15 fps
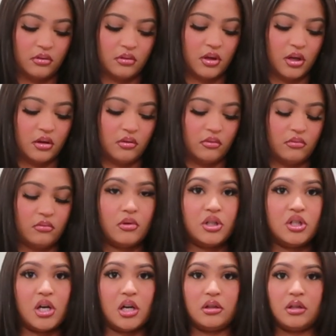Like,
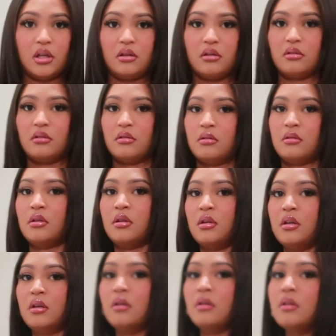what y'all think?
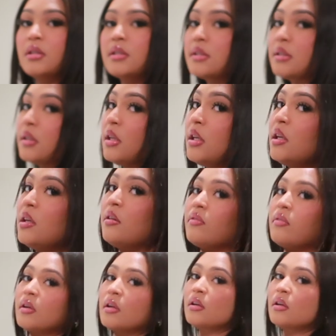Sleeve.